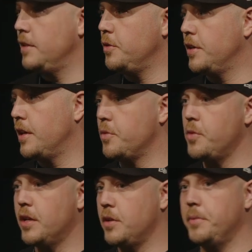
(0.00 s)
you are not
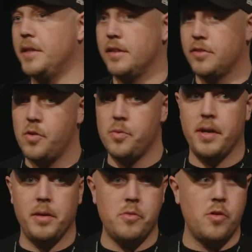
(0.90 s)
welcome in this home
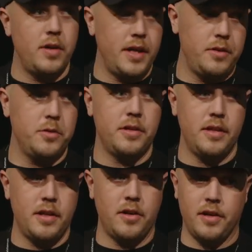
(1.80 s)
anymore, and you
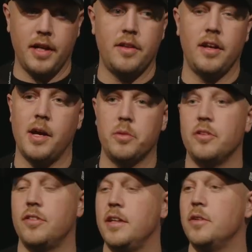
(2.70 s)
are not allowed
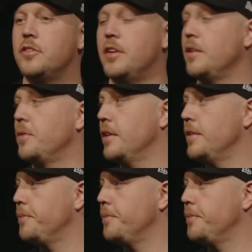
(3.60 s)
to see your children.